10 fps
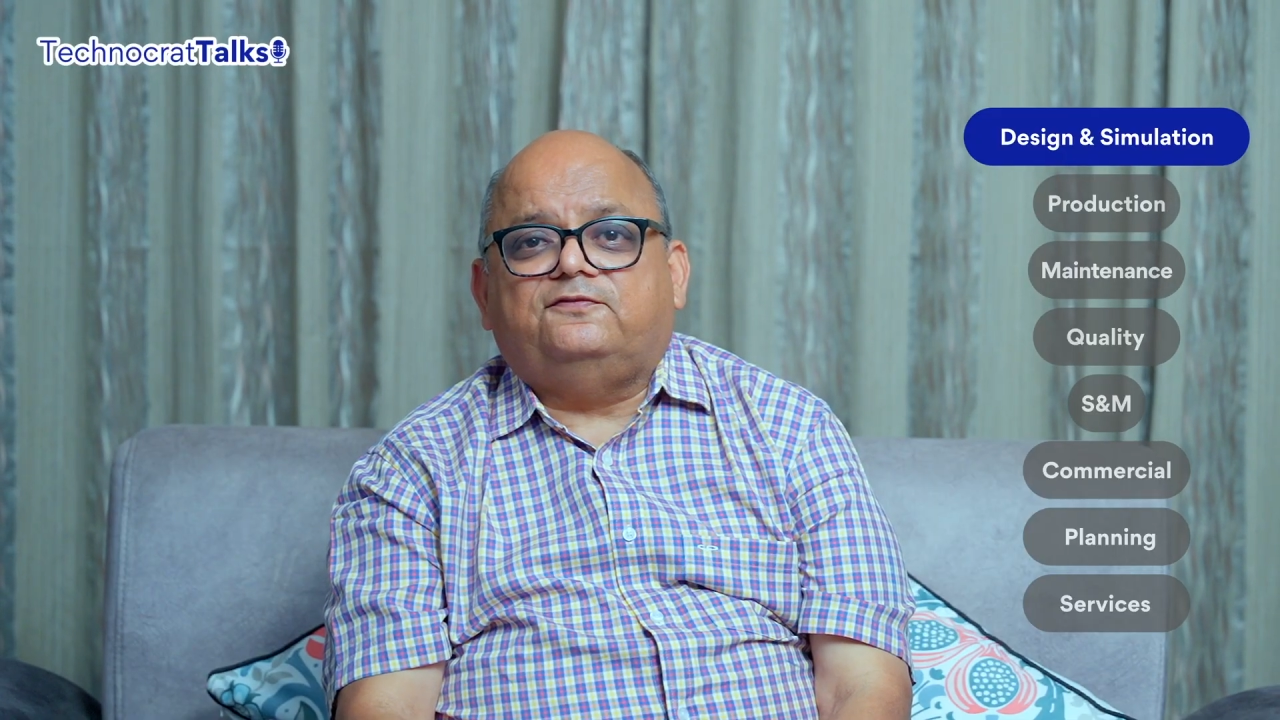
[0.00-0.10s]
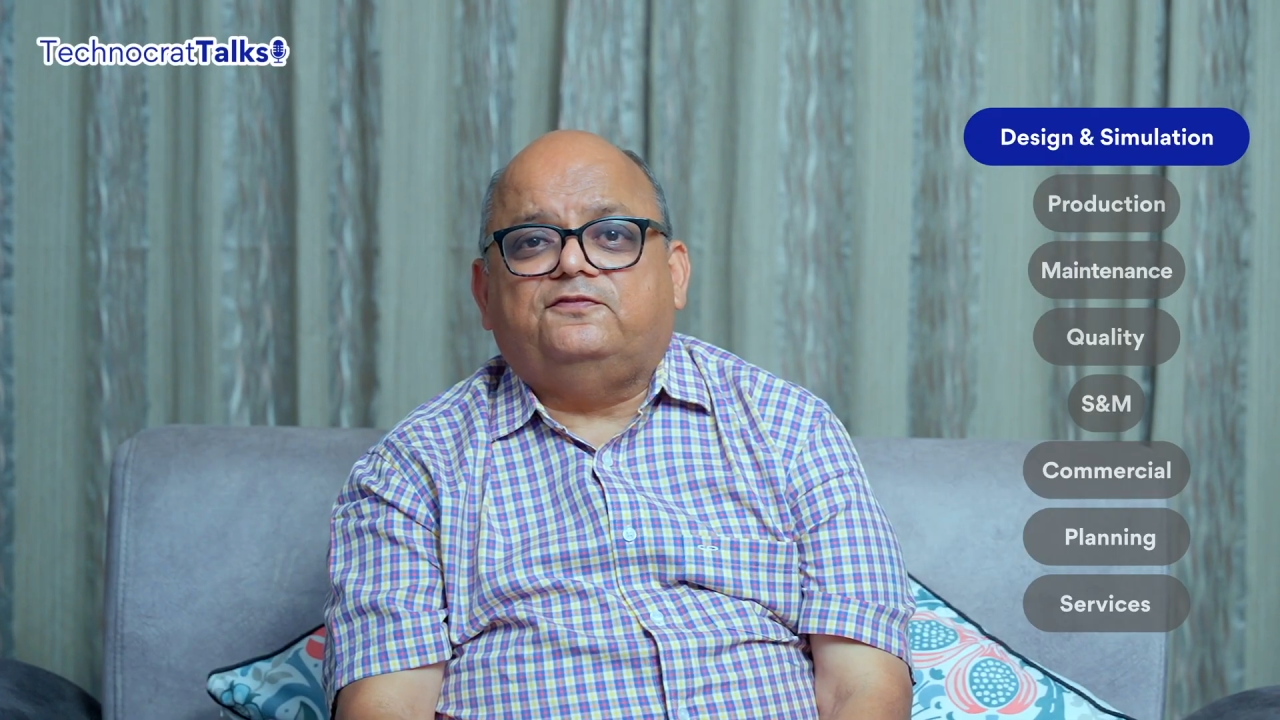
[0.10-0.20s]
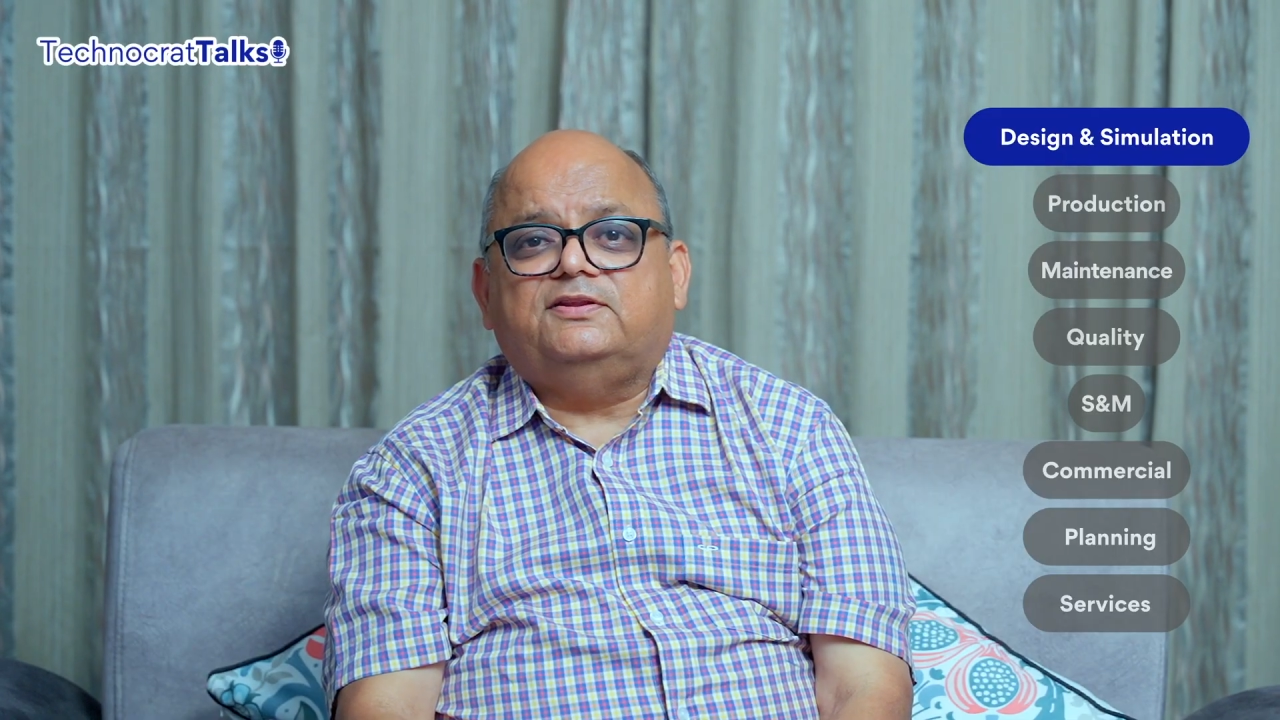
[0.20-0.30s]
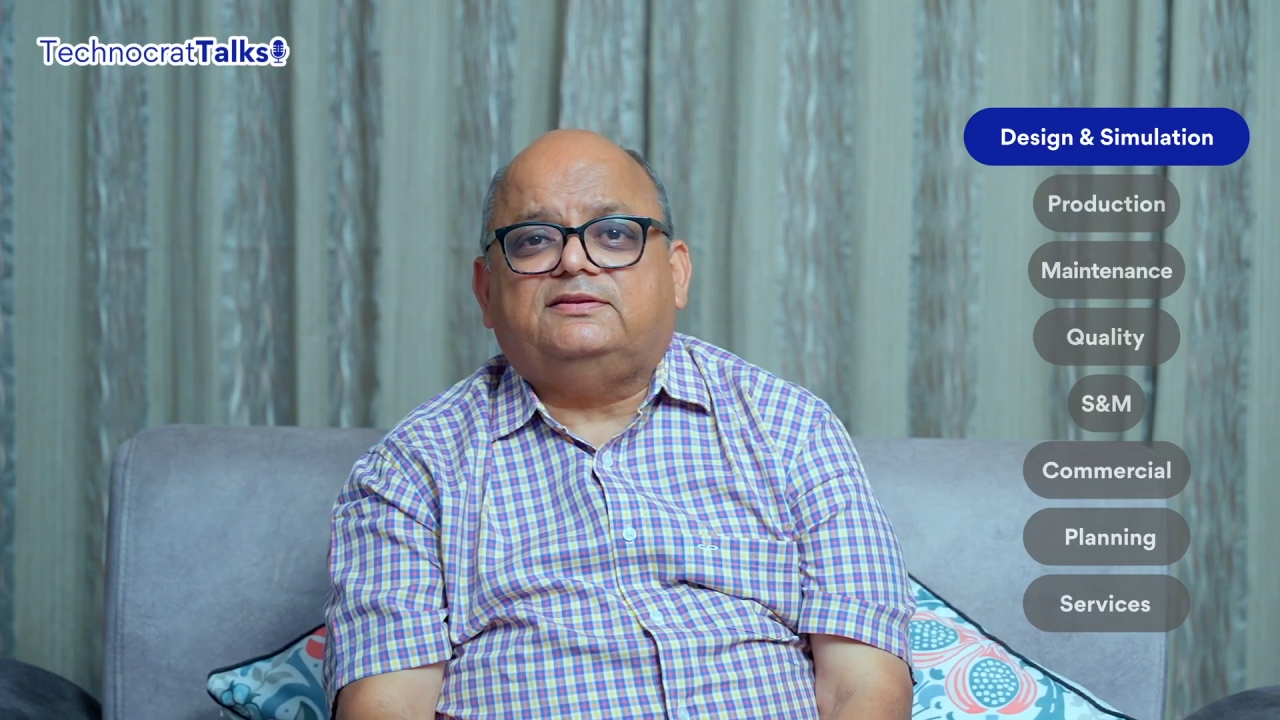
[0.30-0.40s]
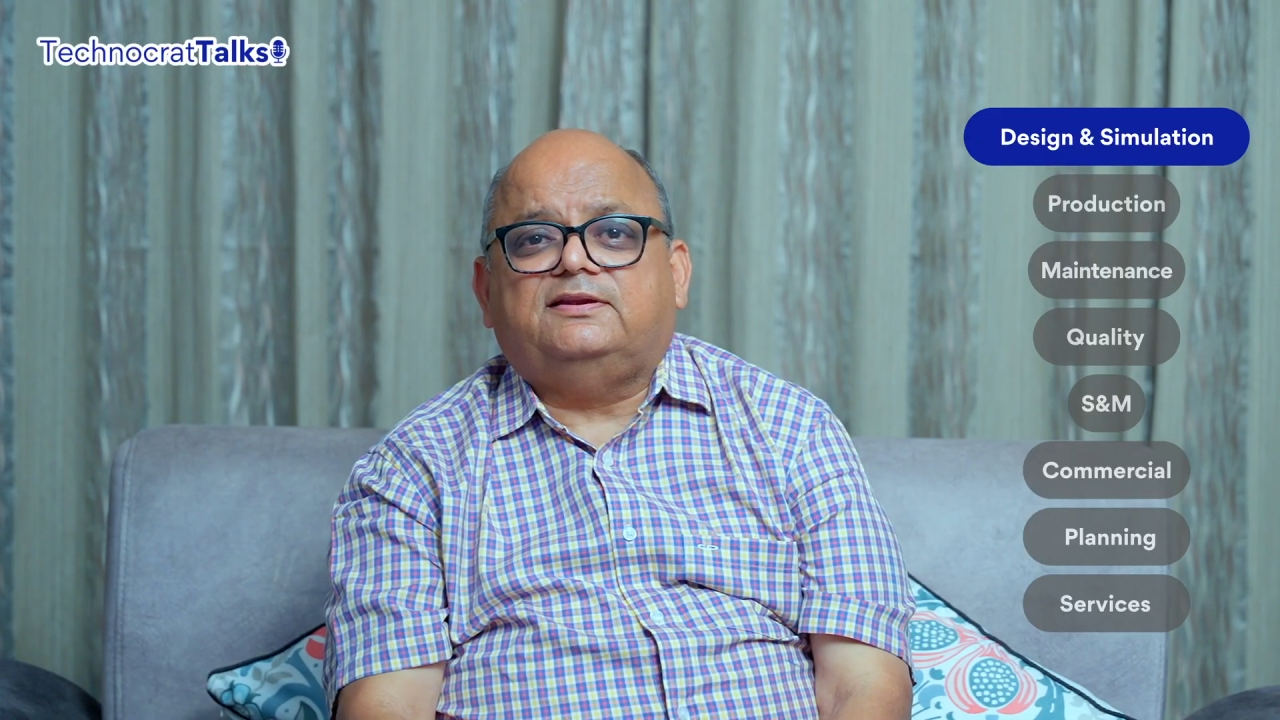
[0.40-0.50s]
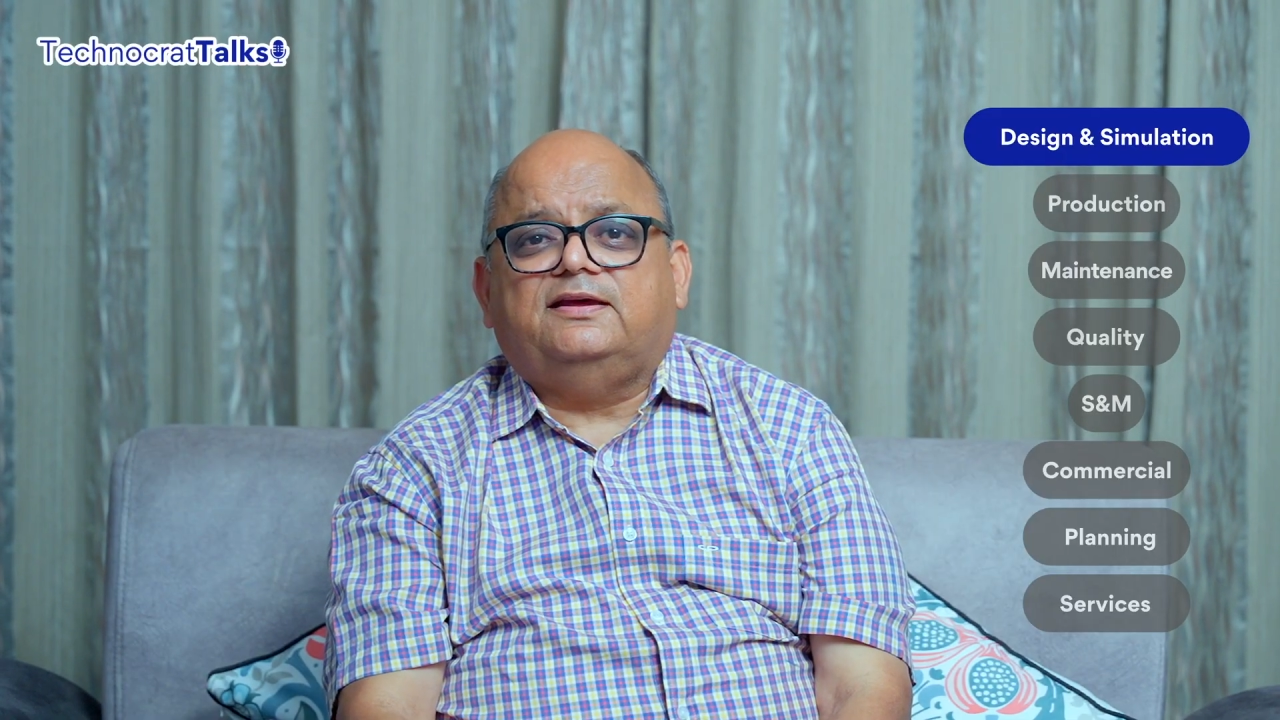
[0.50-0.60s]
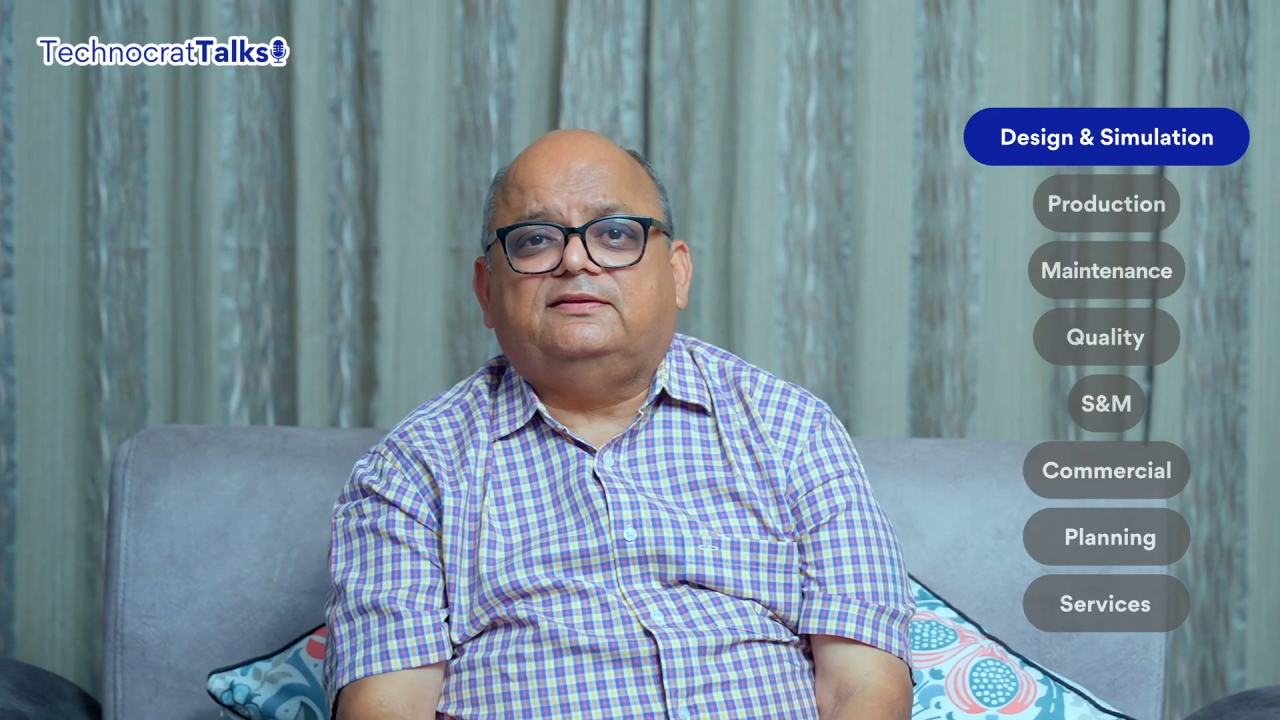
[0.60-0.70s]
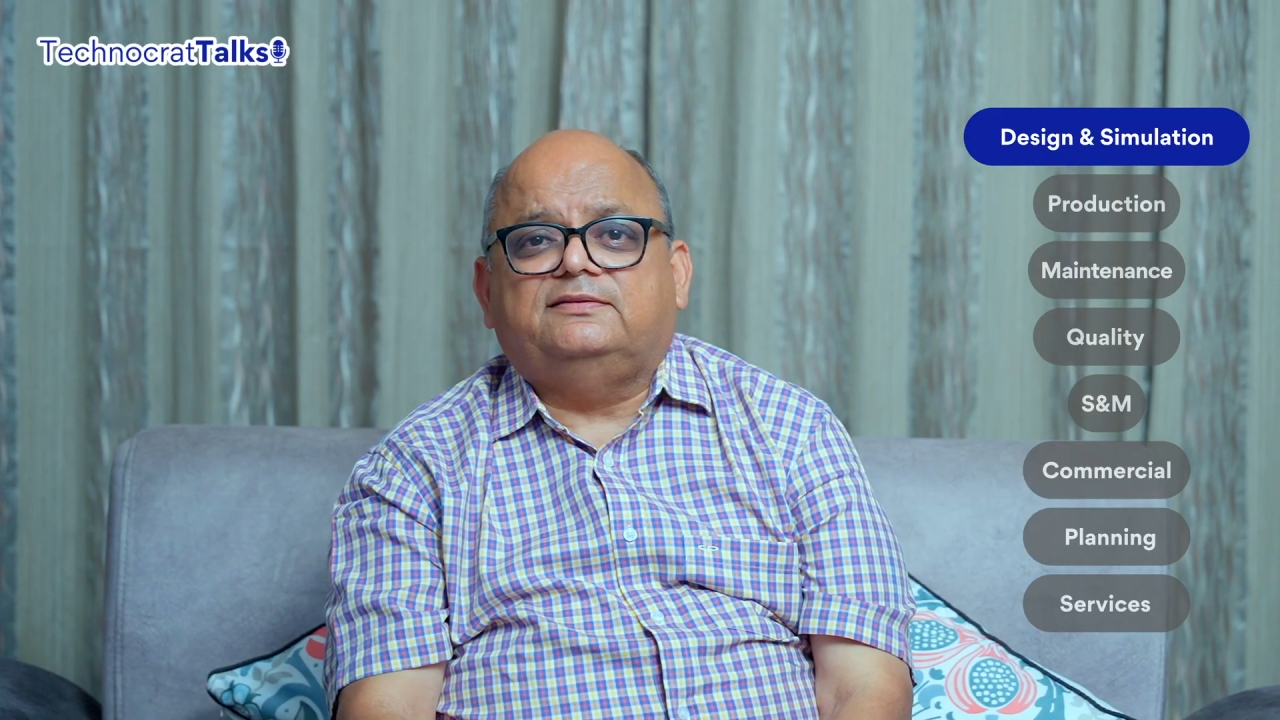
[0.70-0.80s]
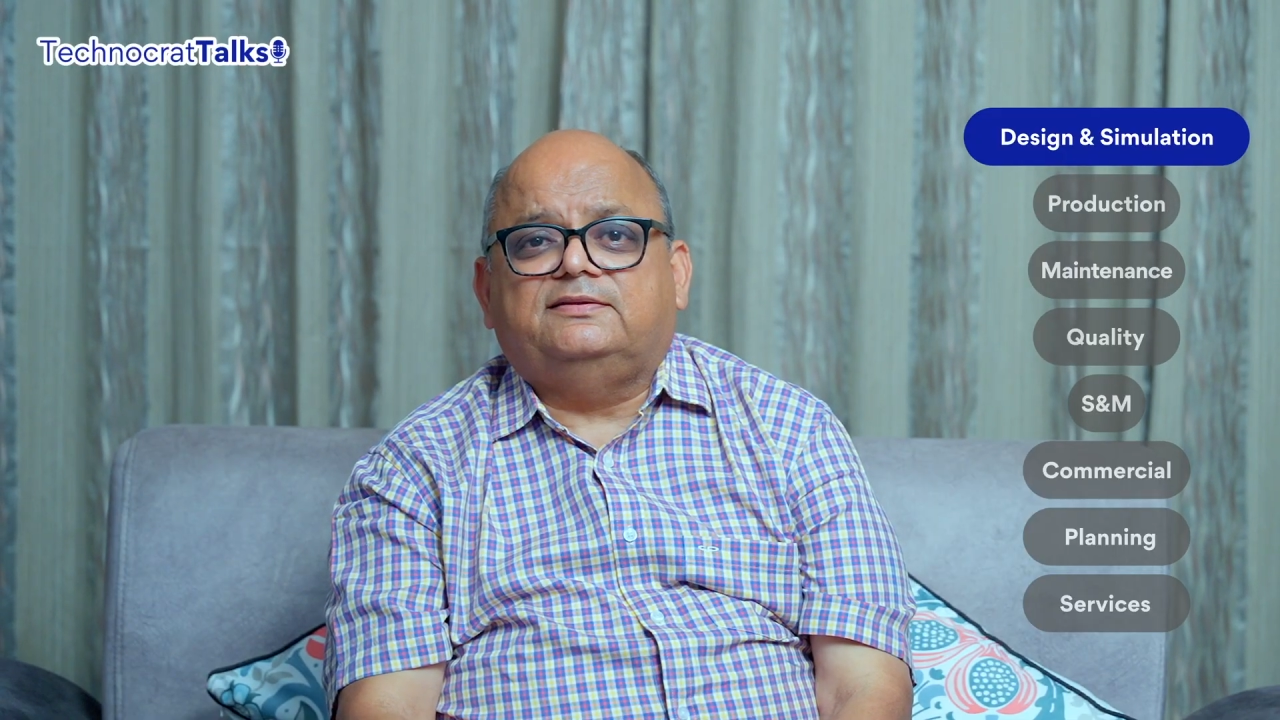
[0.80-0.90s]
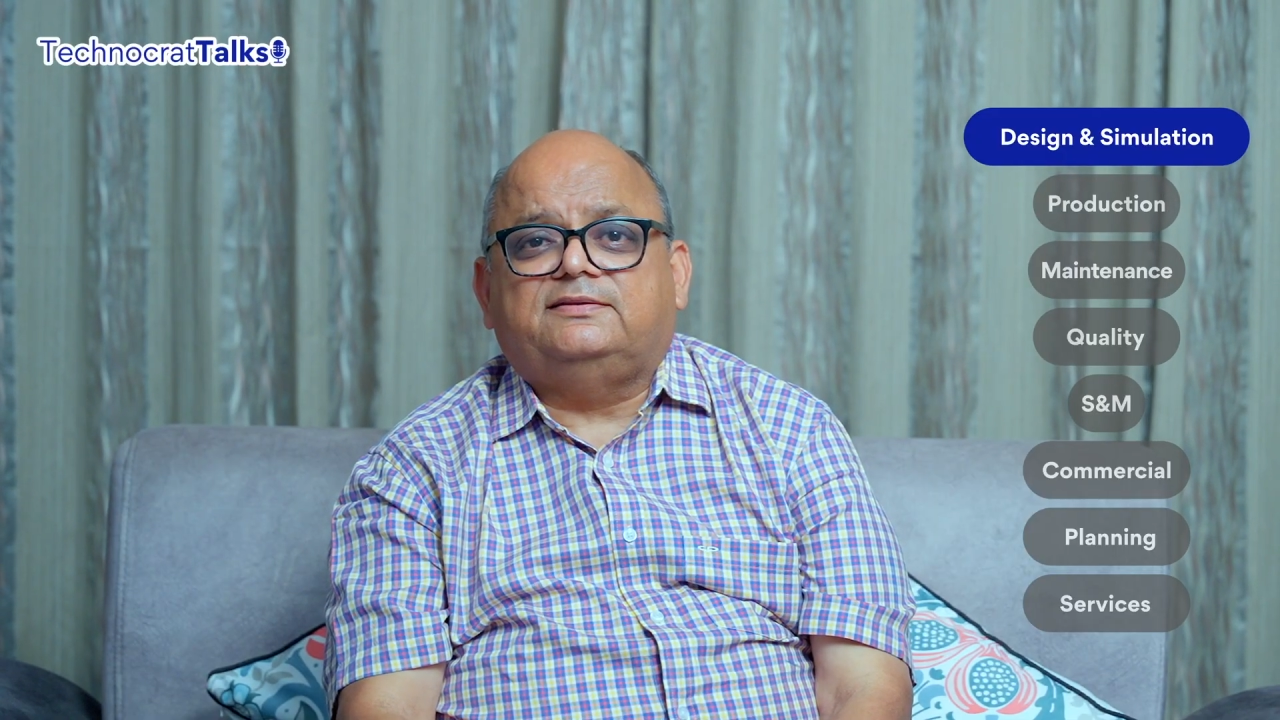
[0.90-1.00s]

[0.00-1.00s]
first has a